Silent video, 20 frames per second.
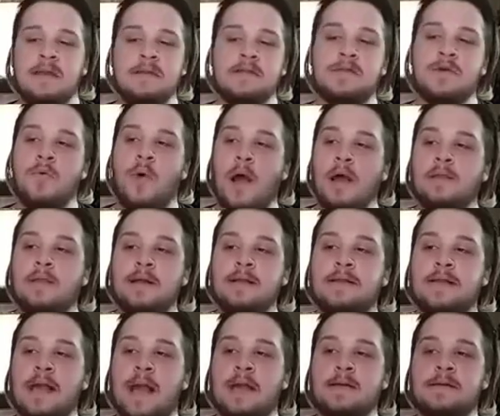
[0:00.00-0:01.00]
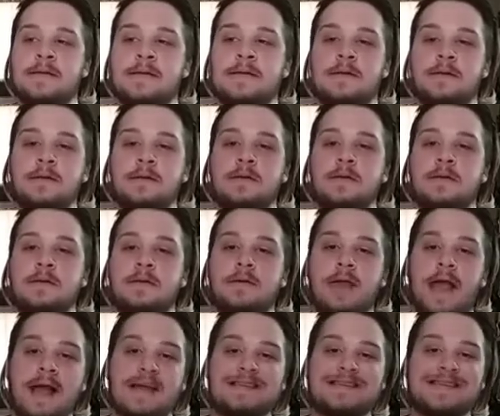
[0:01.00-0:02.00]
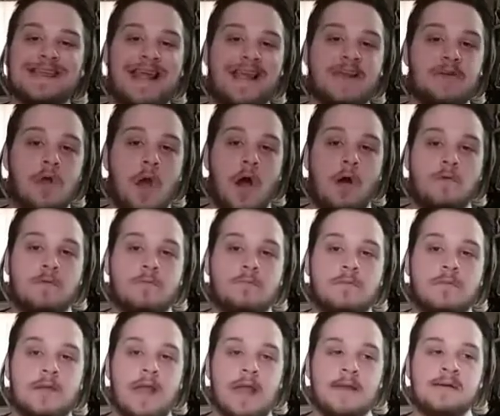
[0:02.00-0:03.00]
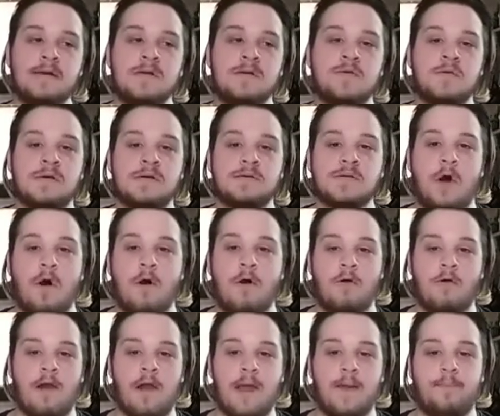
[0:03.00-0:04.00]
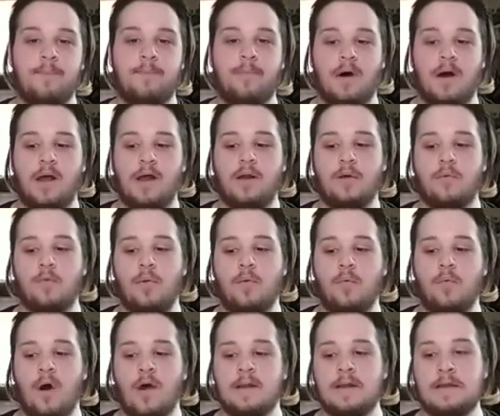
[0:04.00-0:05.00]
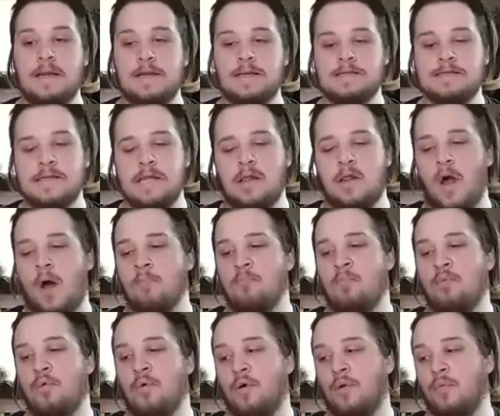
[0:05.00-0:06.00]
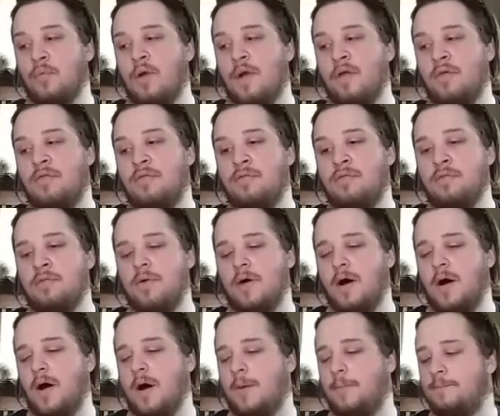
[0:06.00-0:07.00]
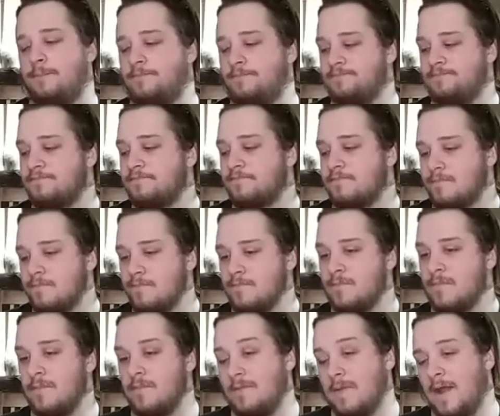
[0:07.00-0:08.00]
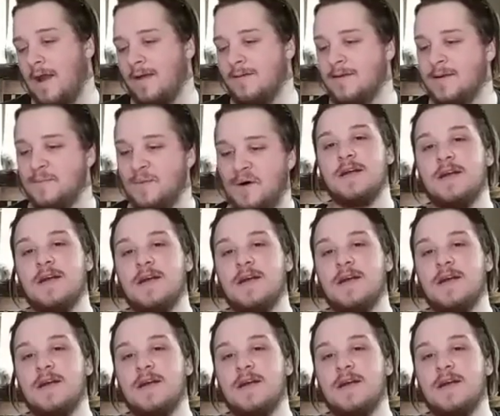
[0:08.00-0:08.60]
do I like the ending? Yes and no. The ending was alright, but we wanted to see a lot more with the ending.